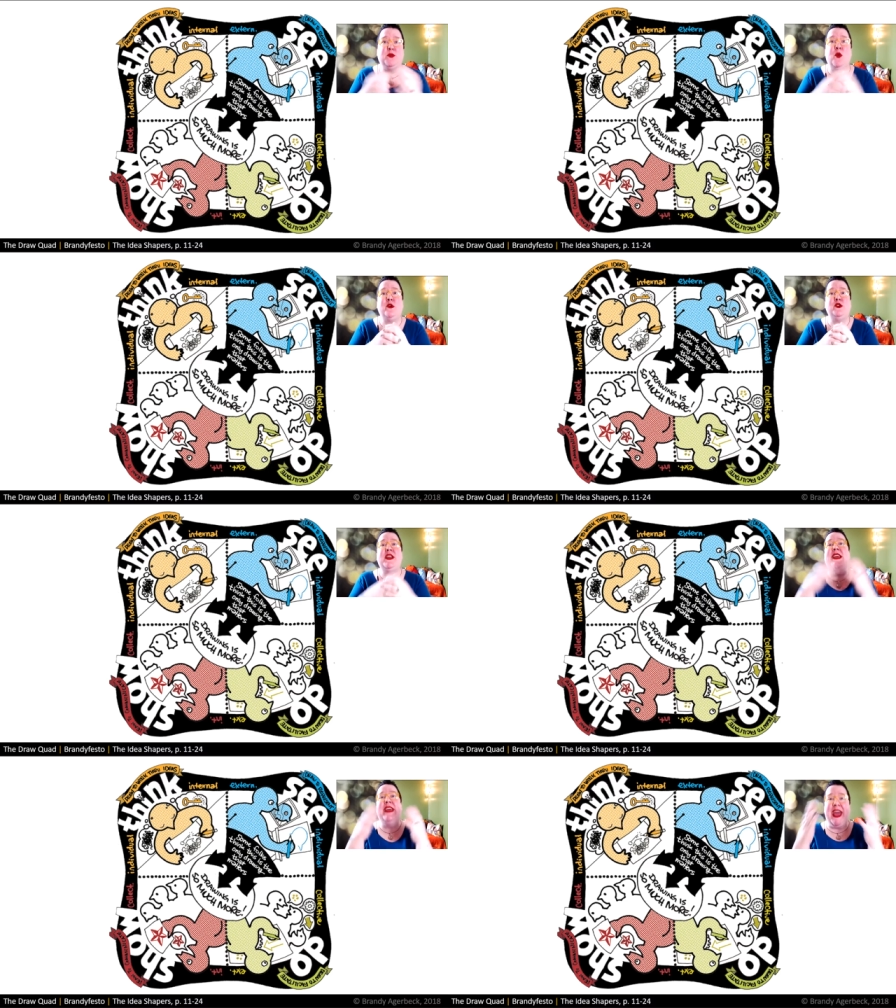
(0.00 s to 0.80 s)

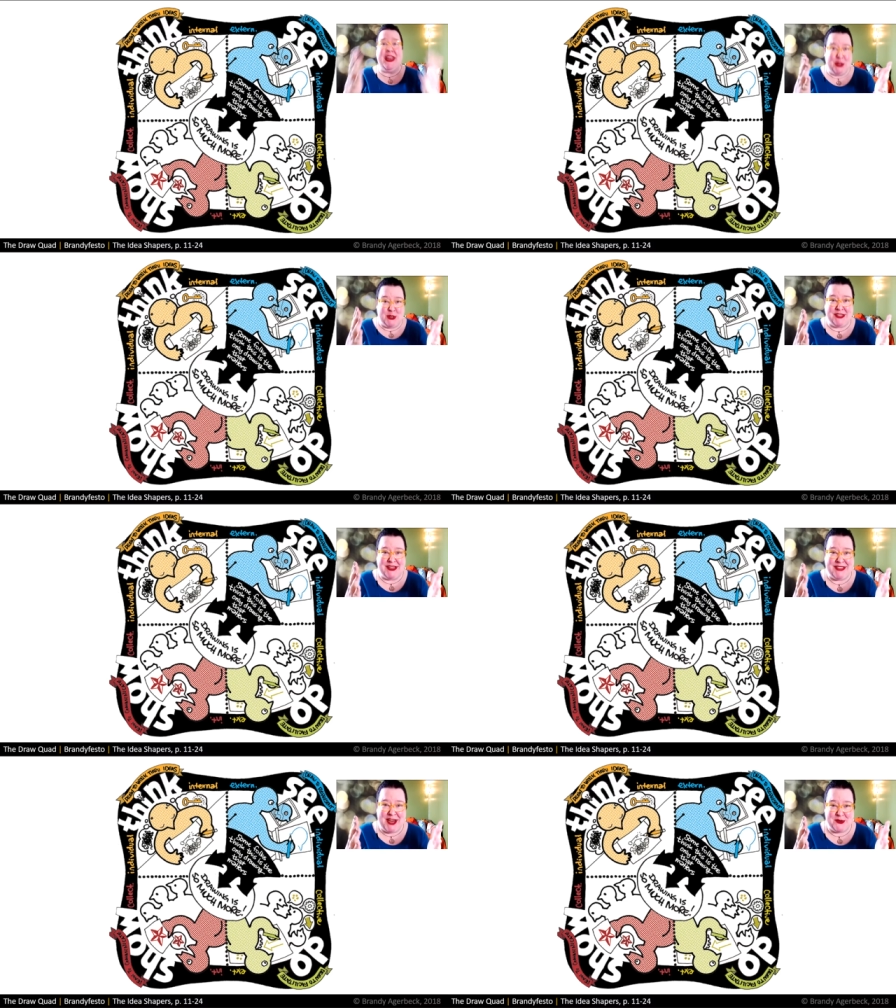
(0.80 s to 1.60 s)
portrait and it looks
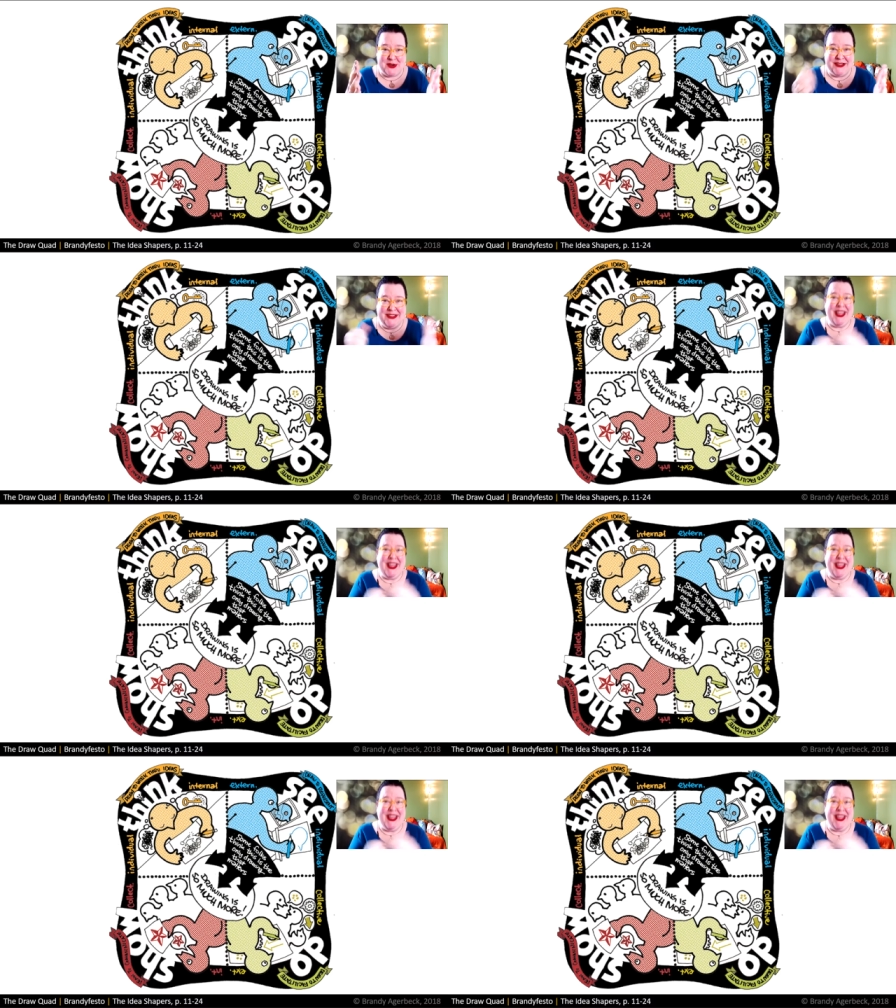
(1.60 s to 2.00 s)
like Sandra.